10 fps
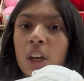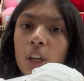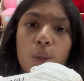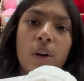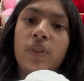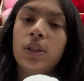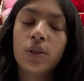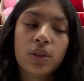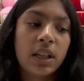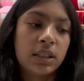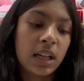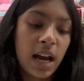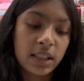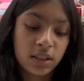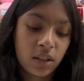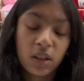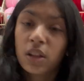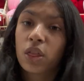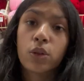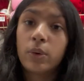you have to use a size
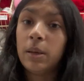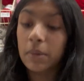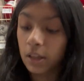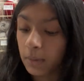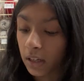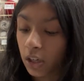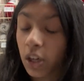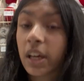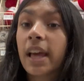3mm hook,